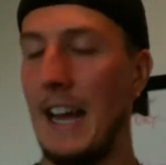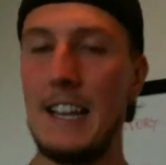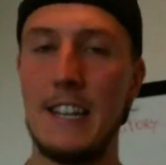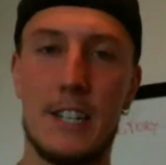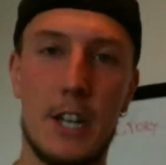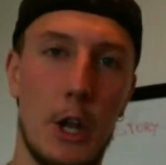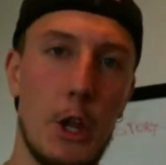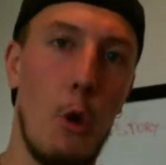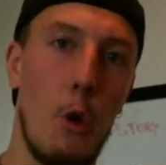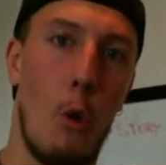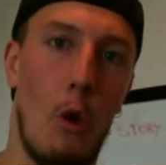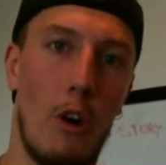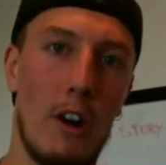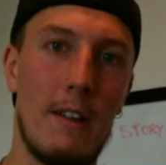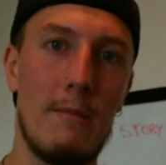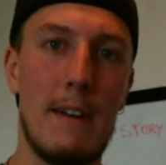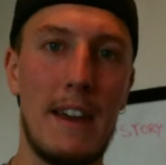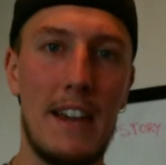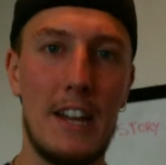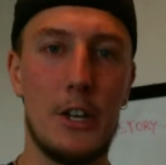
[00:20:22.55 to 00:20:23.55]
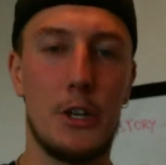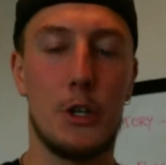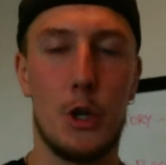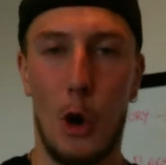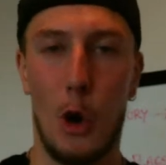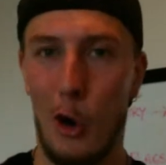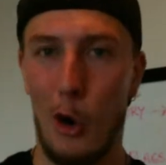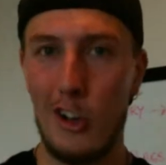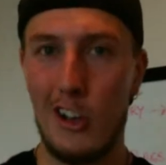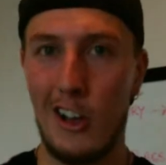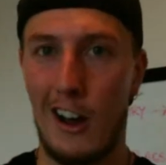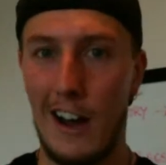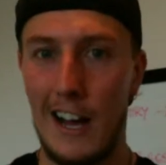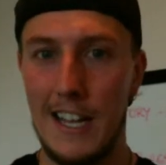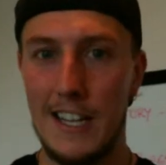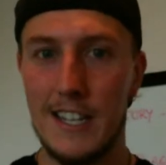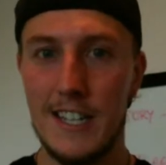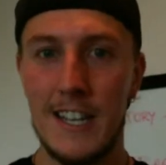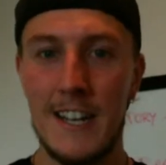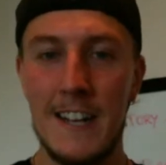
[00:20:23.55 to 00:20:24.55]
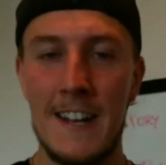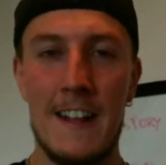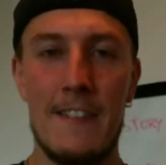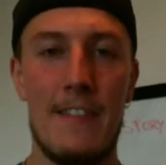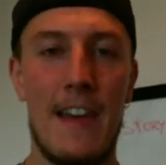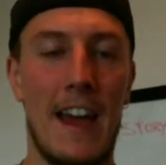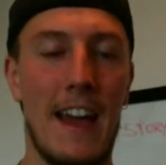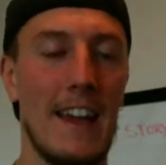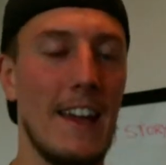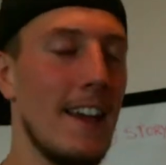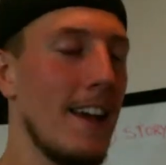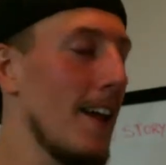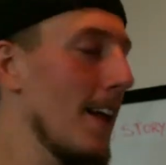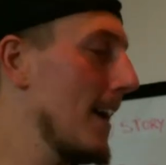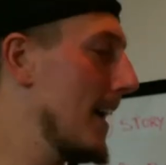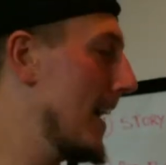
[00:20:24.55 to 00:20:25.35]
And so you want to make sure, guys, that